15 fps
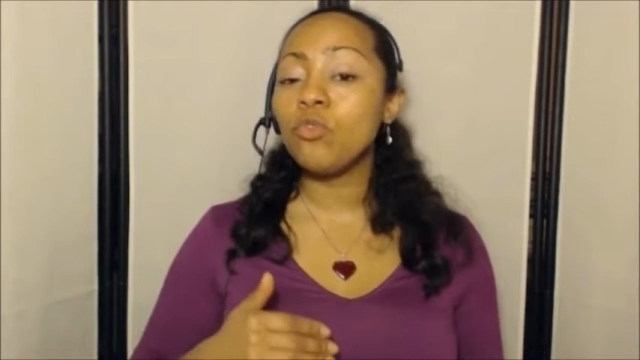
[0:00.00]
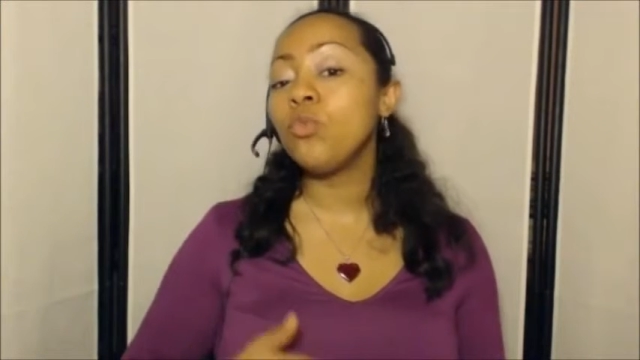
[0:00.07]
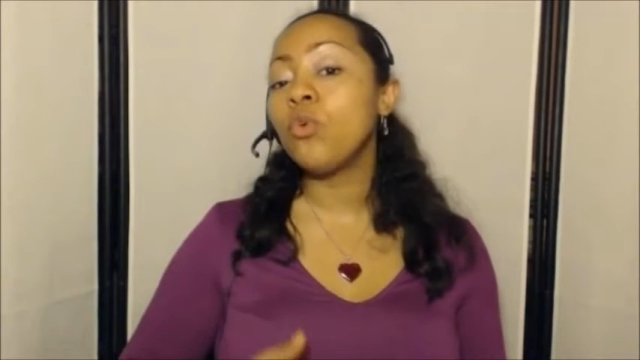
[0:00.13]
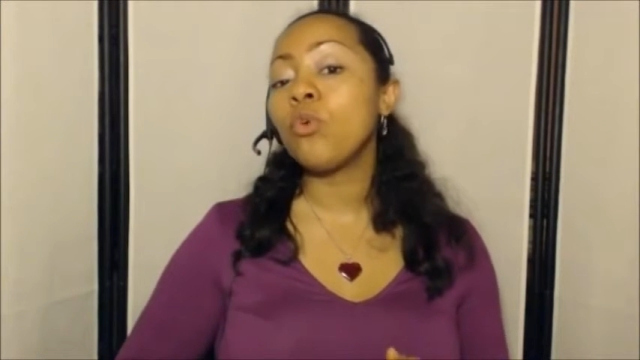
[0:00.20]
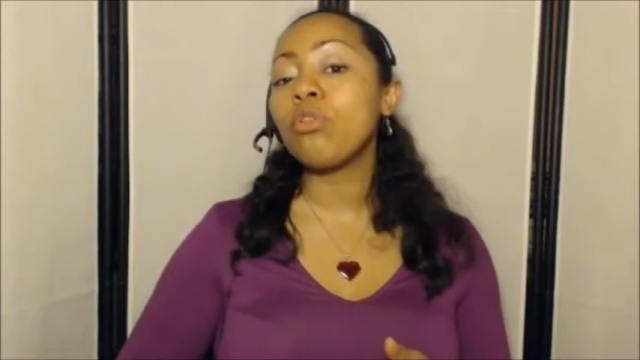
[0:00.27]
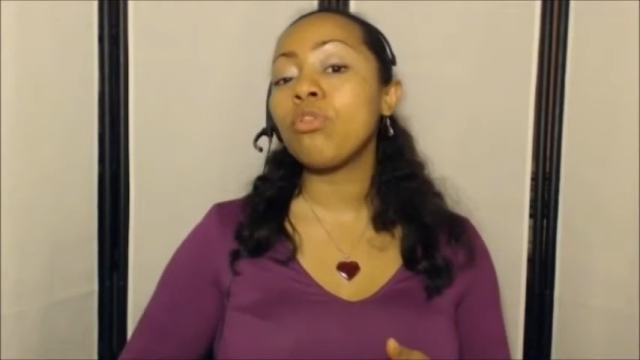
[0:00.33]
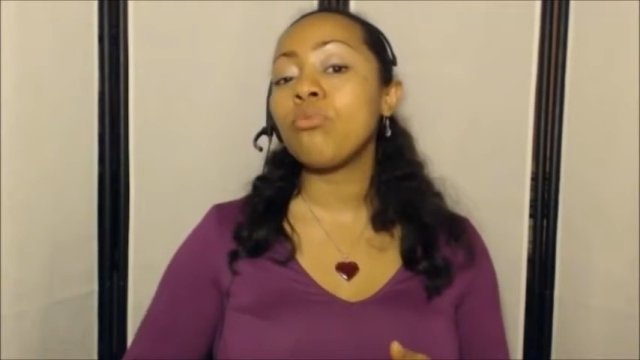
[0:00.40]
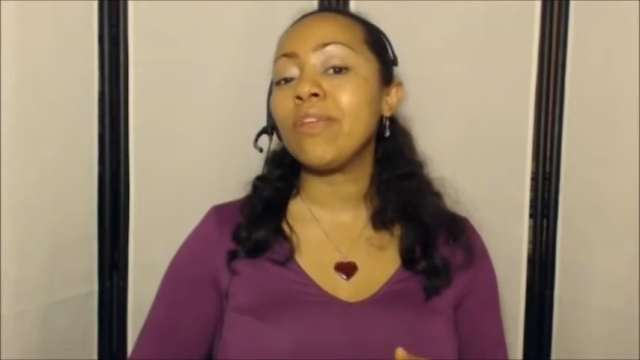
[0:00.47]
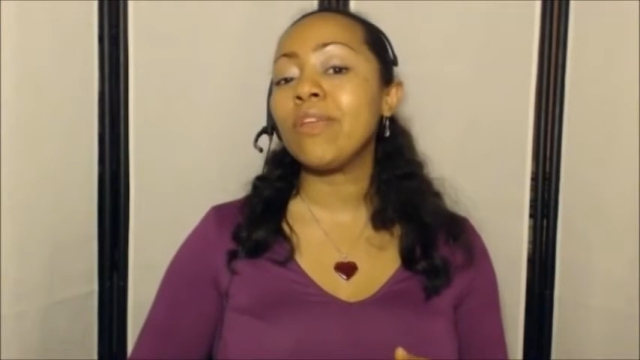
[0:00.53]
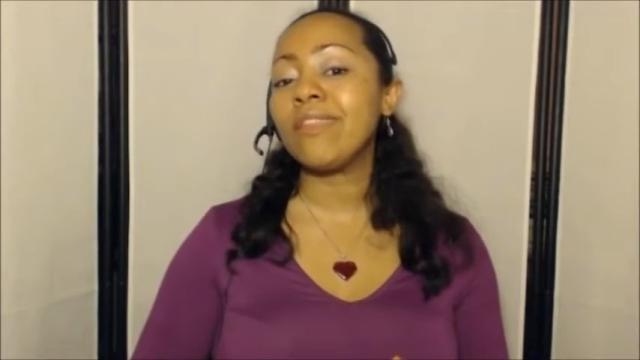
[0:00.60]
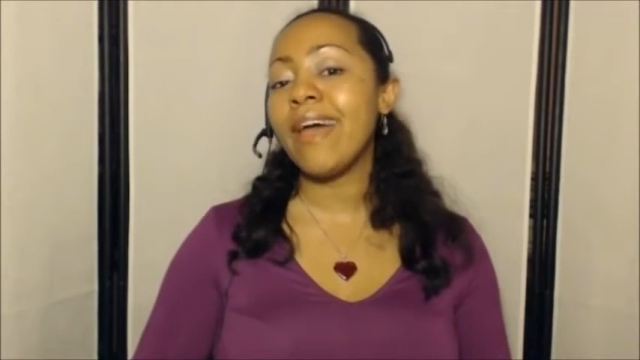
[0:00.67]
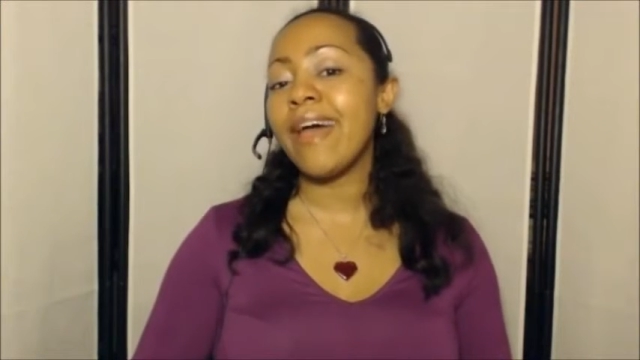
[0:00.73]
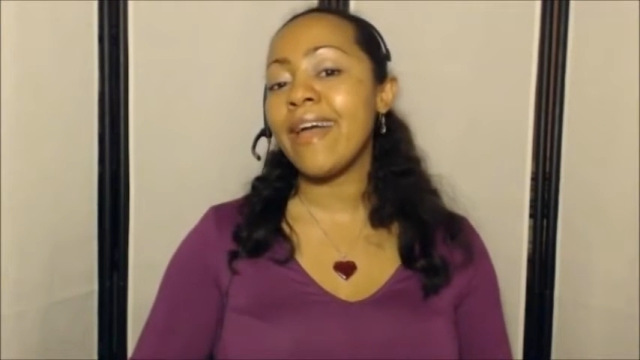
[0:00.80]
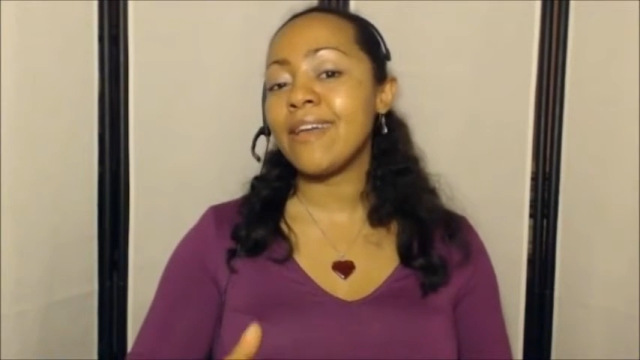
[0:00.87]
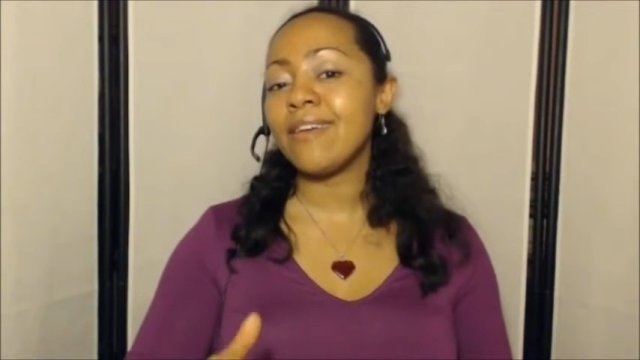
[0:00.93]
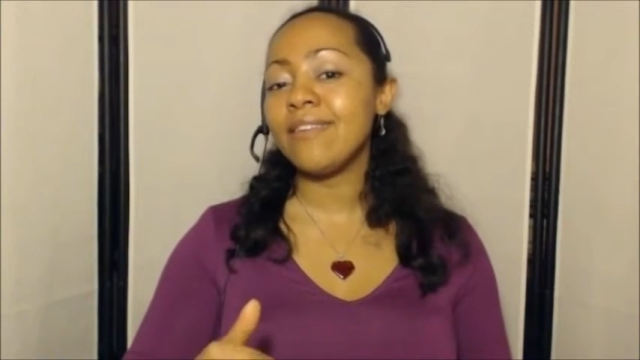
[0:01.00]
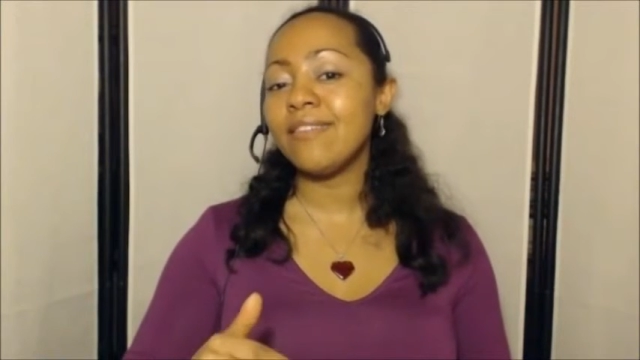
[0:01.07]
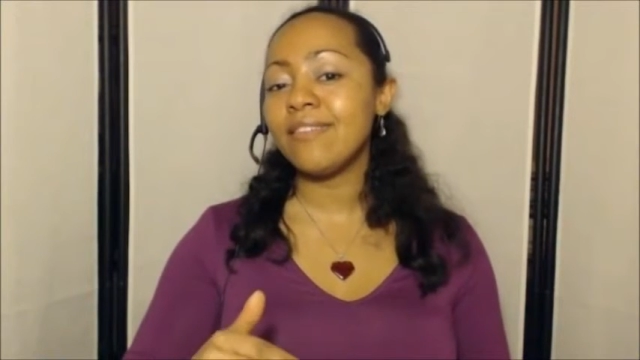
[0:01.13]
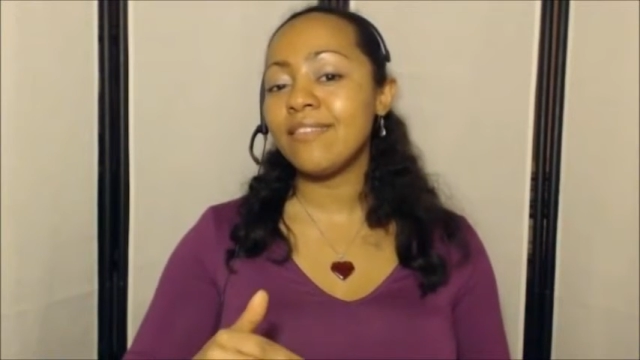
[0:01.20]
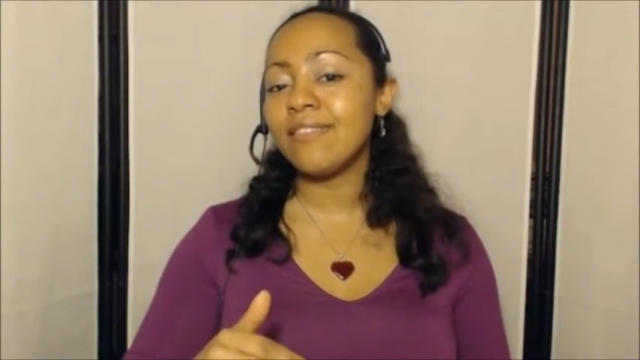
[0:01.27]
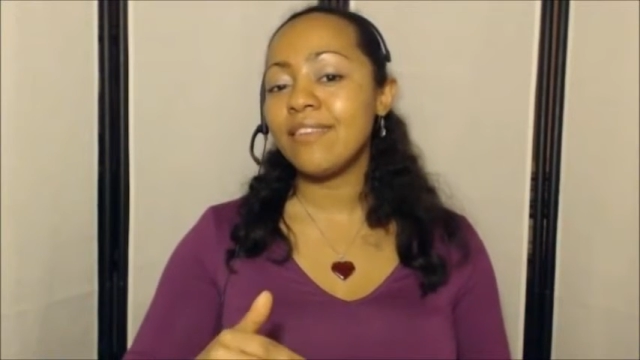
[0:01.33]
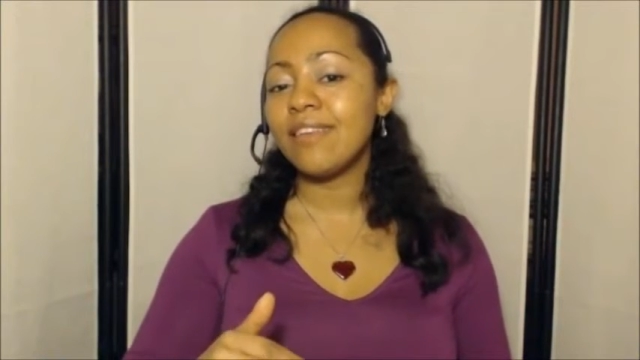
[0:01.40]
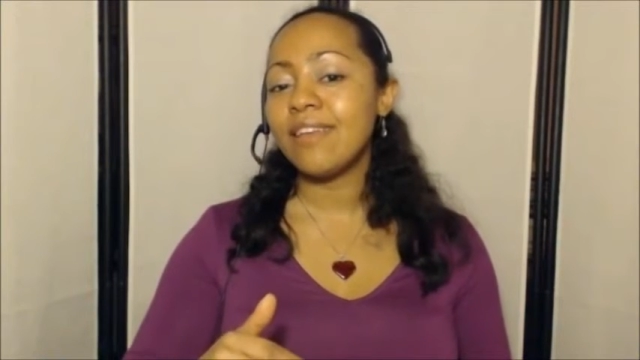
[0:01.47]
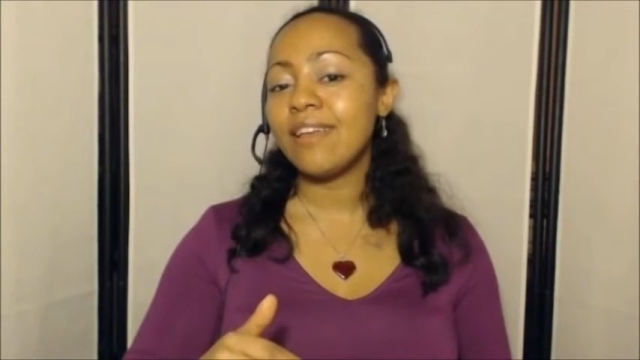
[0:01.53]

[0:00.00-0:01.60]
2 or 3 days